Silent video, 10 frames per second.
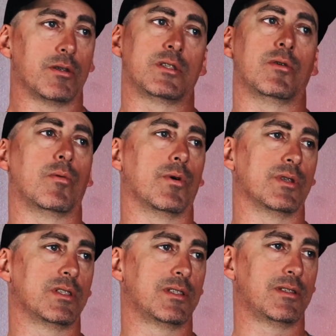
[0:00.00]
So we're
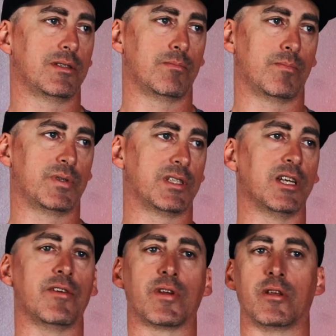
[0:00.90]

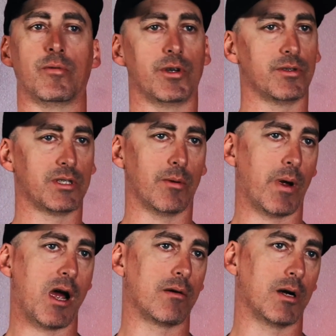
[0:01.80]
significantly reducing
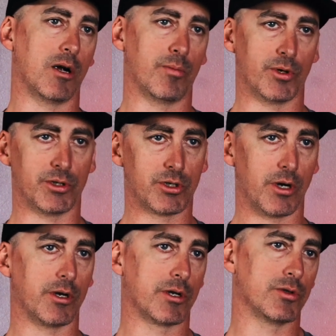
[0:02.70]
power output,
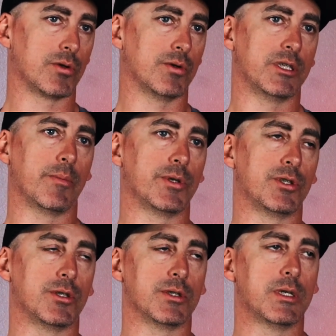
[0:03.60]
trying to control
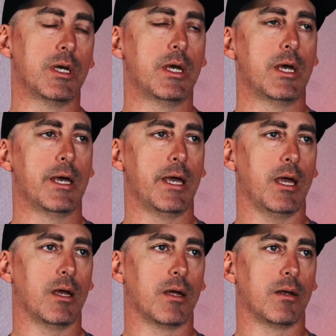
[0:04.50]
temperatures.
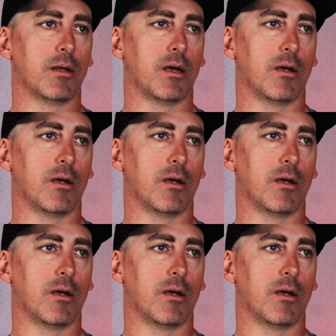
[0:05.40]
And